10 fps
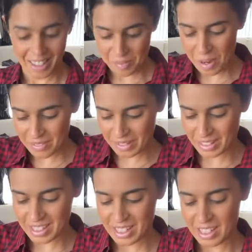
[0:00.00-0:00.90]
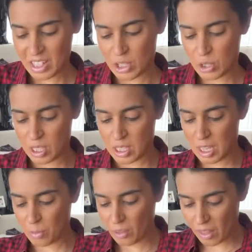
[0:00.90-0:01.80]
Perfect. Let's do the
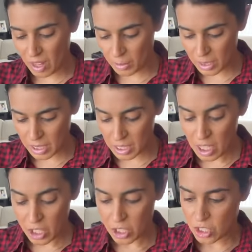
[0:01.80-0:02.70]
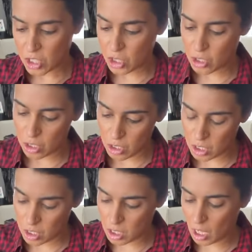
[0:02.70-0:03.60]
same on that one.
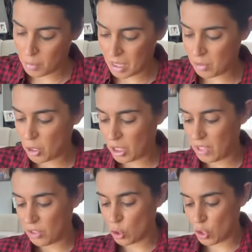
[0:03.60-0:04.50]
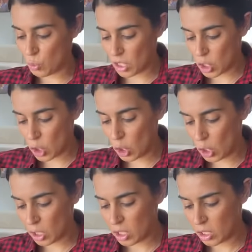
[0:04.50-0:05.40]
You can even do this with a
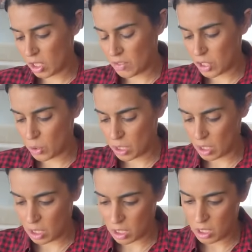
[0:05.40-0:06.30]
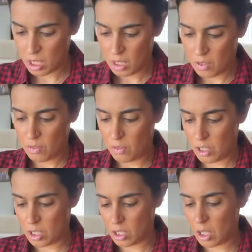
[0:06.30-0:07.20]
tongue. You don't have to use a fish
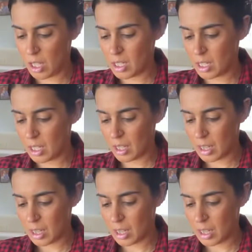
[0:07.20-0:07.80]
slice like